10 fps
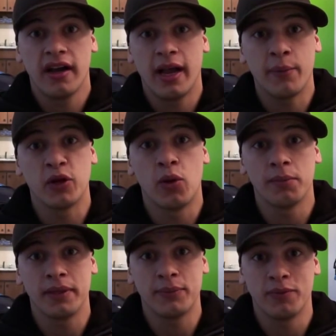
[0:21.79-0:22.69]
and we don't
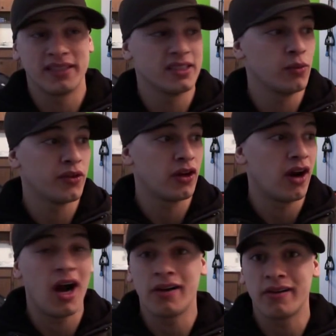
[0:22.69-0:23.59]
want people messing with our
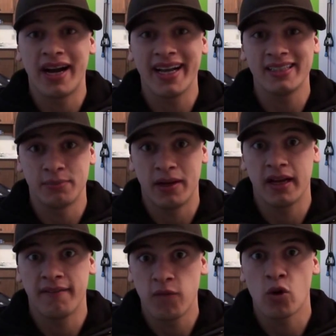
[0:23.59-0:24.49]
hot rides,
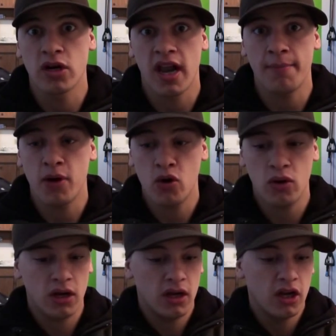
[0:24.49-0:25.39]
my Ford Tempo.